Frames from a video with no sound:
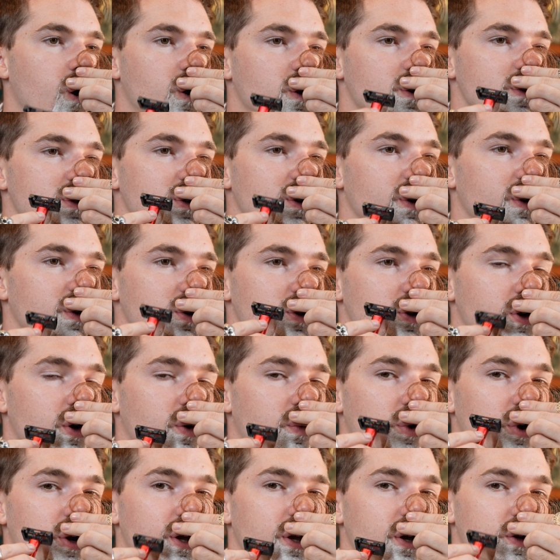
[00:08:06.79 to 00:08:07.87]
So you don't
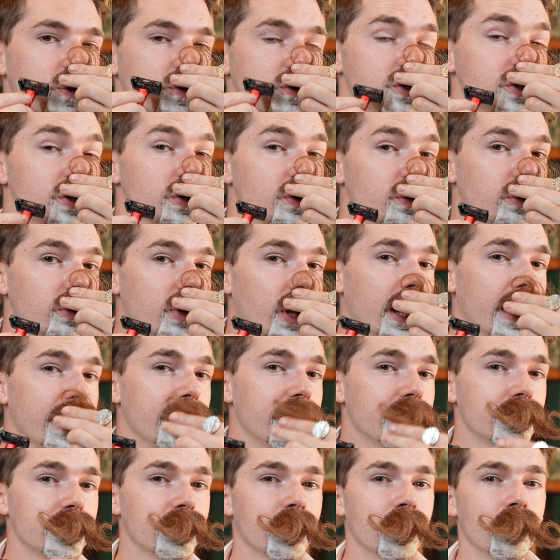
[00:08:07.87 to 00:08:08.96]
want to go too
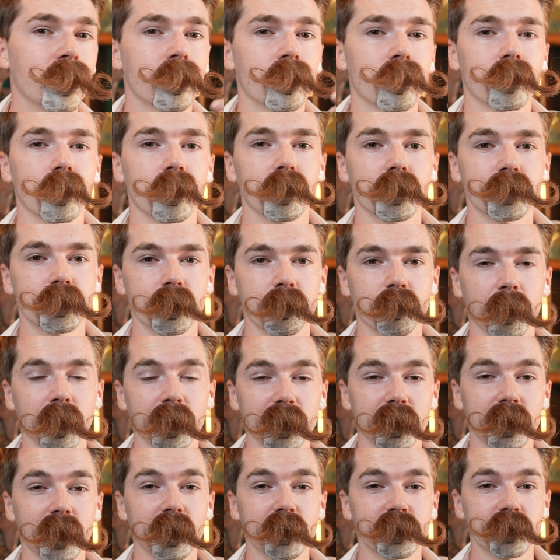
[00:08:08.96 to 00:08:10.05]
light or else it might
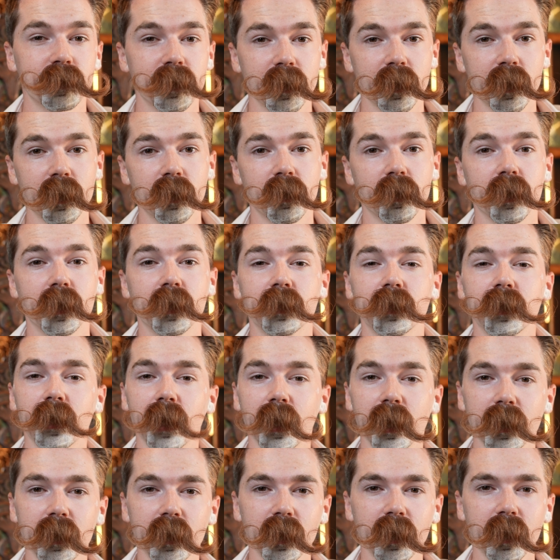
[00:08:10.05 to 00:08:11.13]
catch the hair and
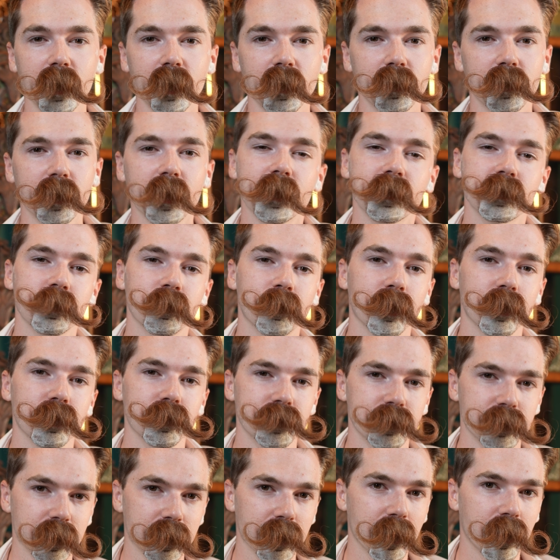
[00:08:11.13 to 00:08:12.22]
yank it out as
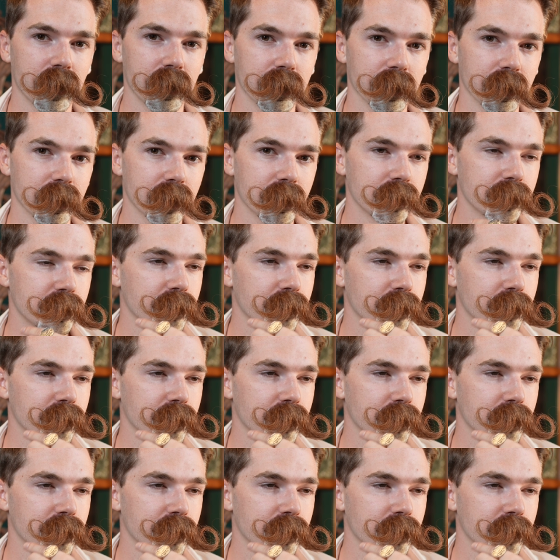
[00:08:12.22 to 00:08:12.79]
opposed to cutting it.